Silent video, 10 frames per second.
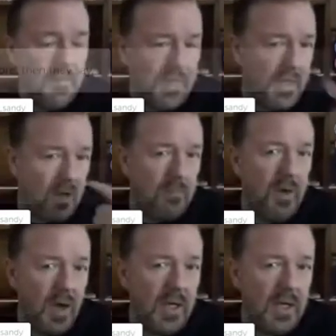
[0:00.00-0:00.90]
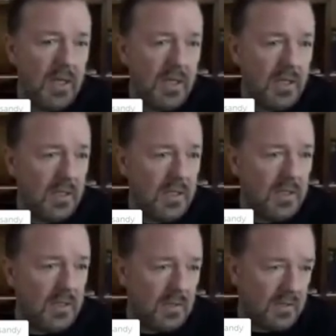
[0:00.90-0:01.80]
they got my,
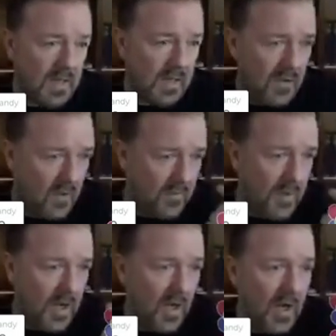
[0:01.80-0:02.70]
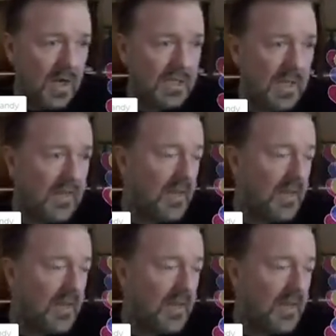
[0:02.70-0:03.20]
they caught my eye because they're there.